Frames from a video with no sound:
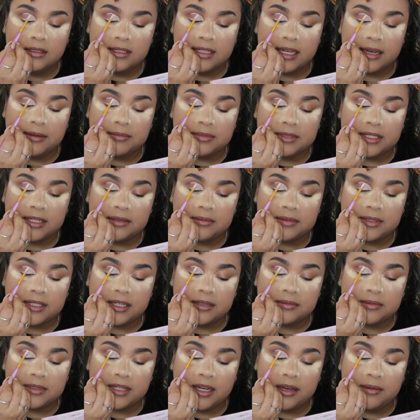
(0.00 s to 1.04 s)
Tap, tap,
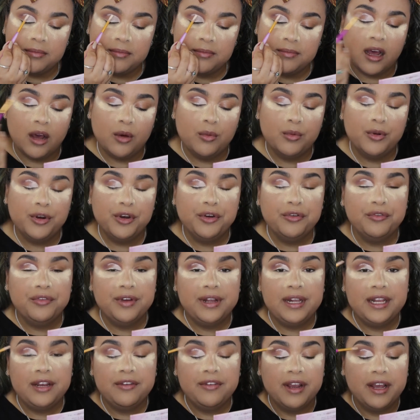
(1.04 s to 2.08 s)
tap, tap. I wouldn't
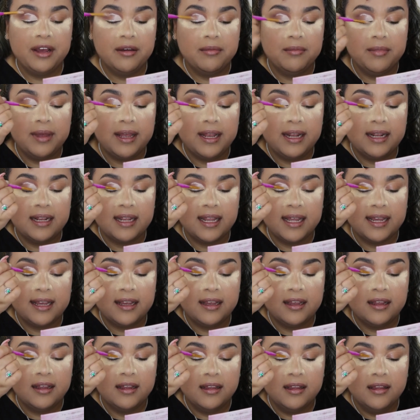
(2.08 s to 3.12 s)
really recommend
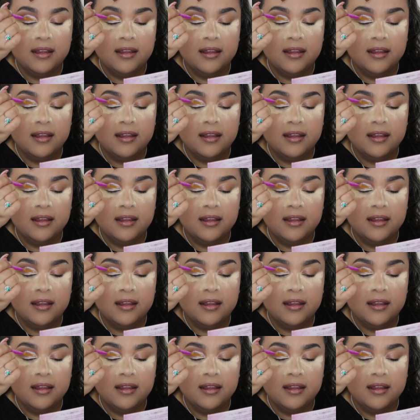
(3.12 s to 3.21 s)
like